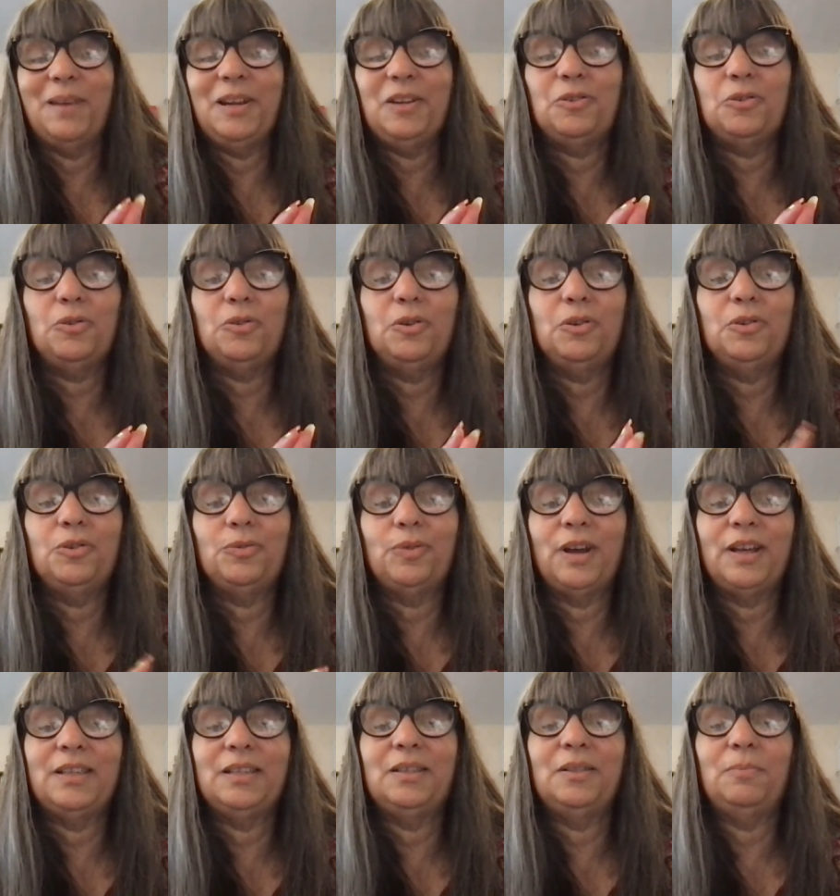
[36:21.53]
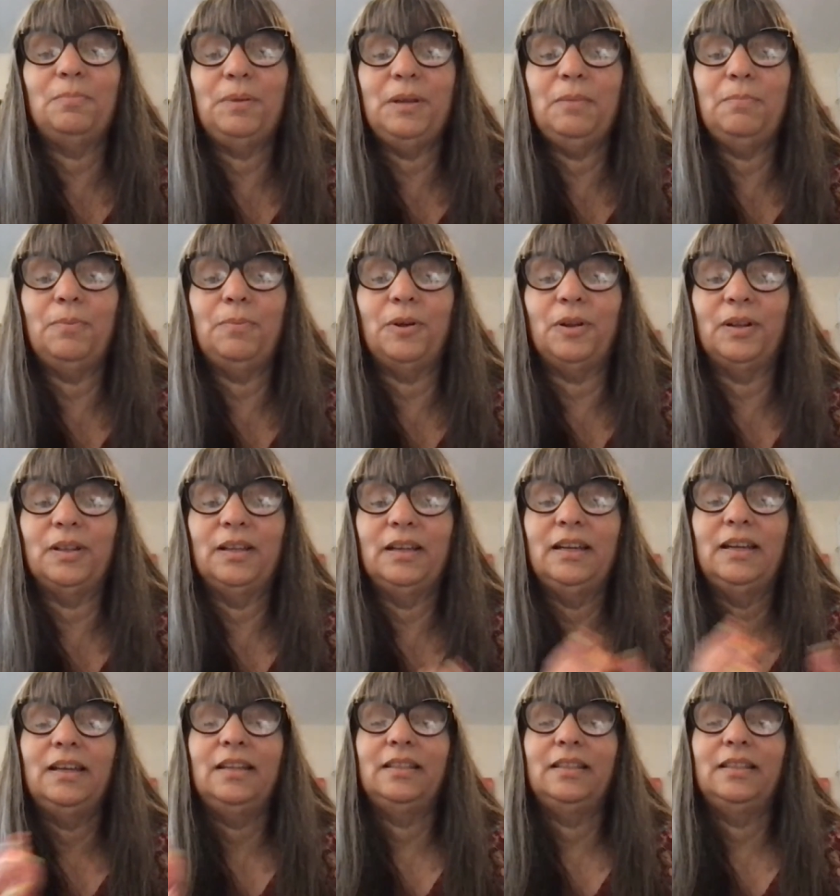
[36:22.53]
Make sure you trust the people